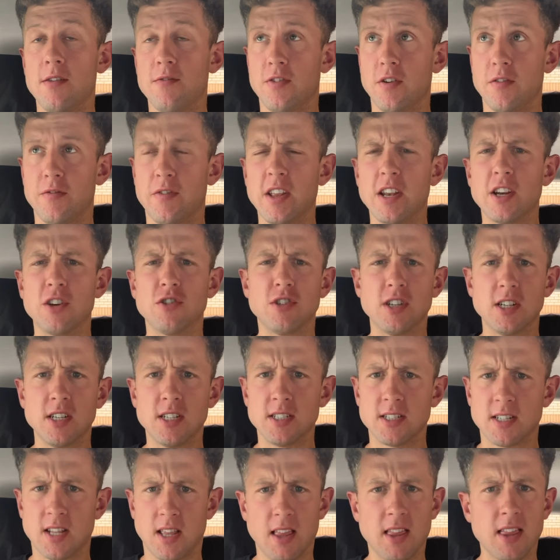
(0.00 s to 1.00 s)
For various
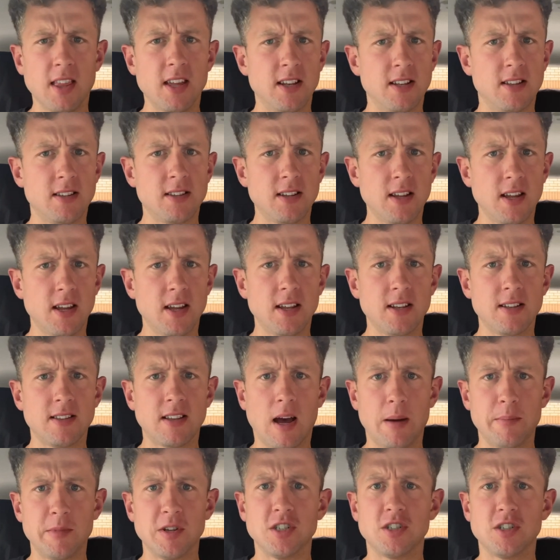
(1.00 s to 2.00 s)
reasons, I think they had
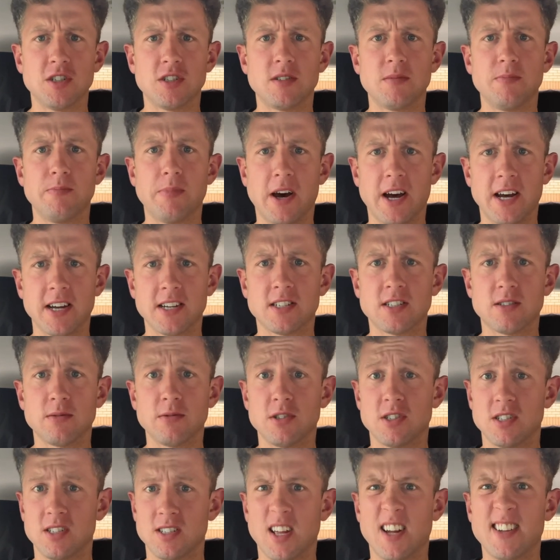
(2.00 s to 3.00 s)
damaged bags,
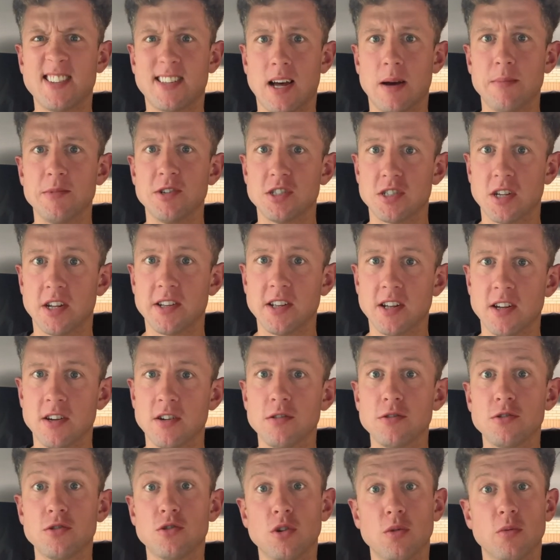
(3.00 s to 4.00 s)
which is like a damaged udder,
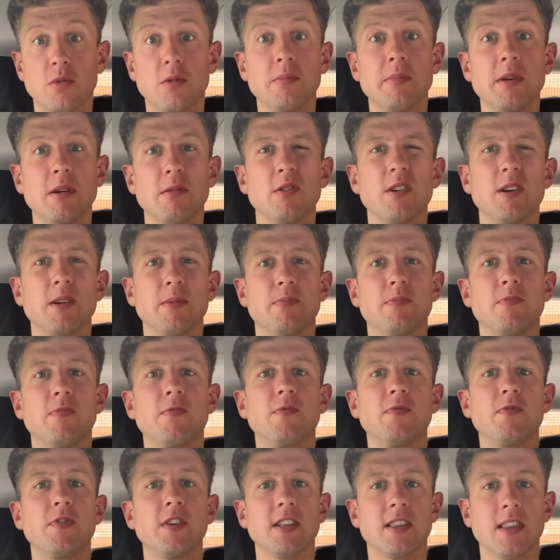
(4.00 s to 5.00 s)
so they wouldn't be able to
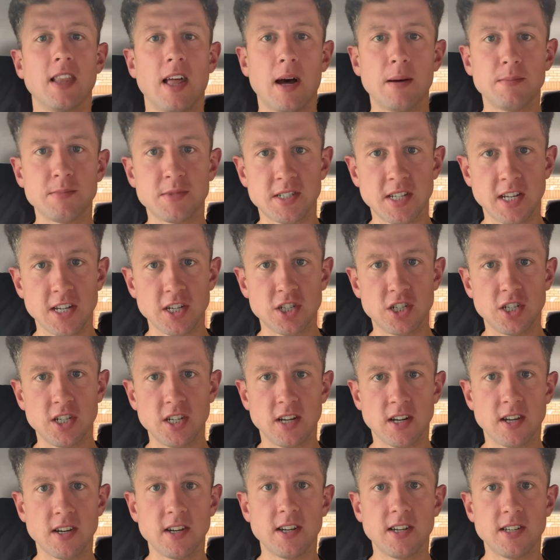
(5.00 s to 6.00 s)
feed lambs next
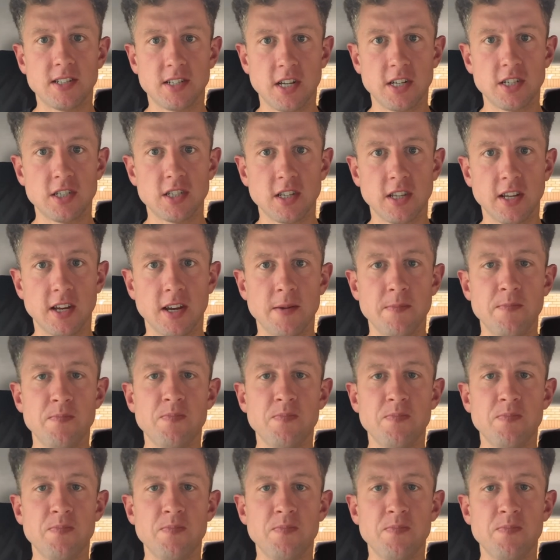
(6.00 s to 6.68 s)
year, essentially.